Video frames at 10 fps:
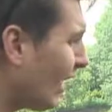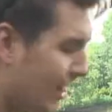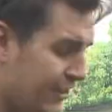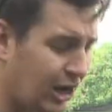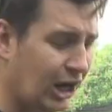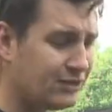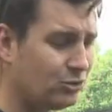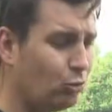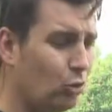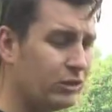and then I like to
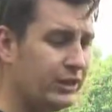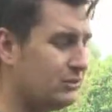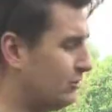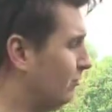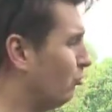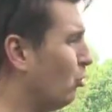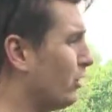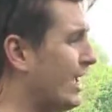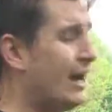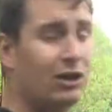walk these walk
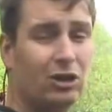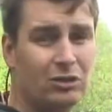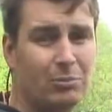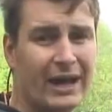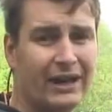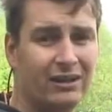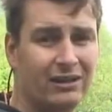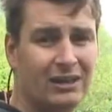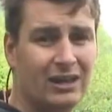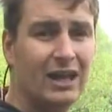it out along the bank
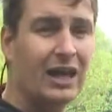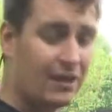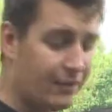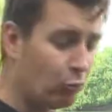and then